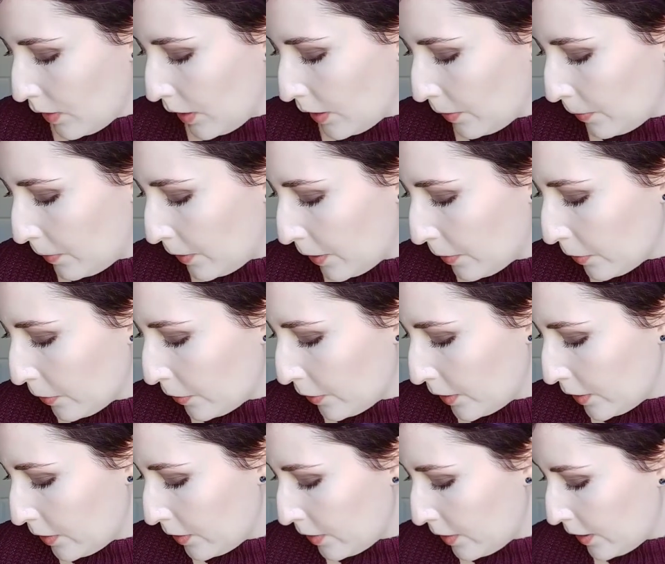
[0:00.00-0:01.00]
And I'm then
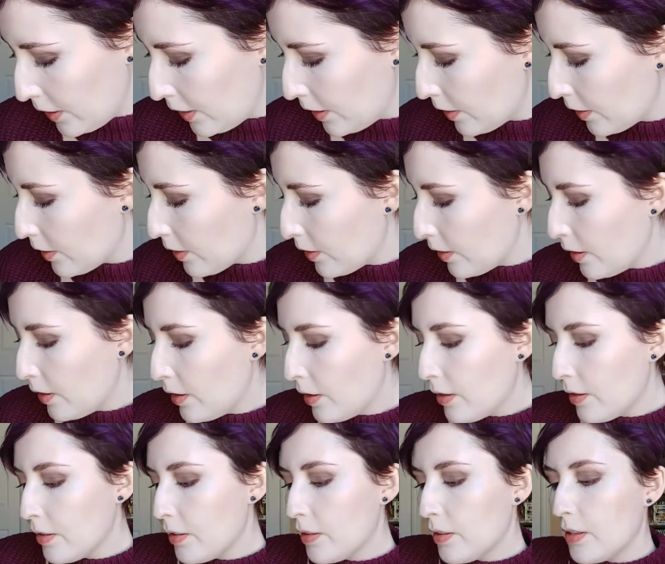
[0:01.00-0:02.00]
going to take
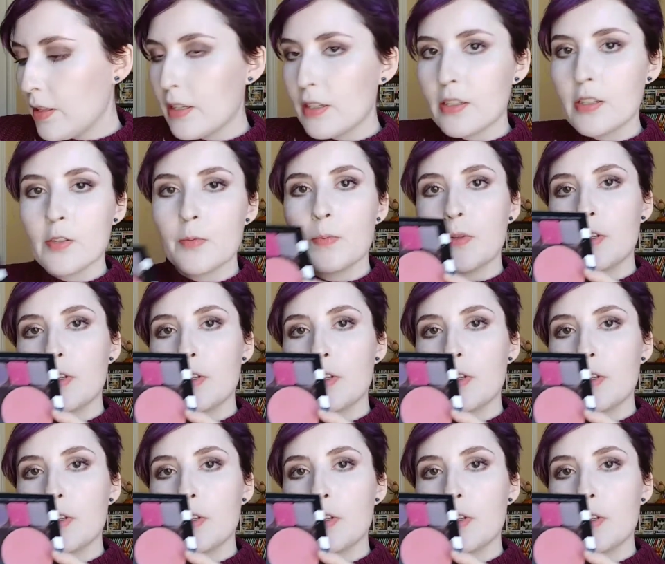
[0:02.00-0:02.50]
this